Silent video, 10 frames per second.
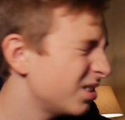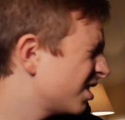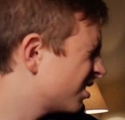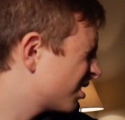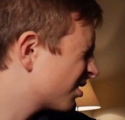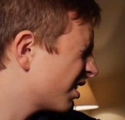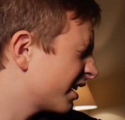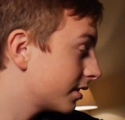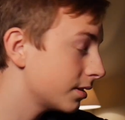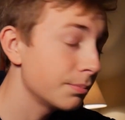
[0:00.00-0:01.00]
Jesus
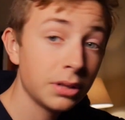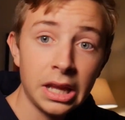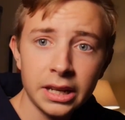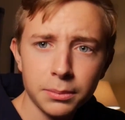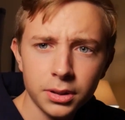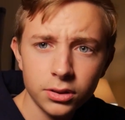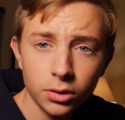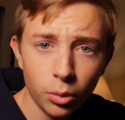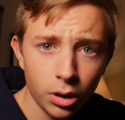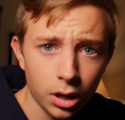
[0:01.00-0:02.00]
Christ, it's blinding me
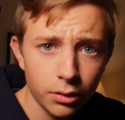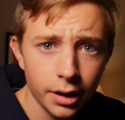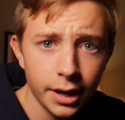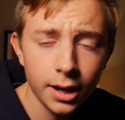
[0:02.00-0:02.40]
so hard right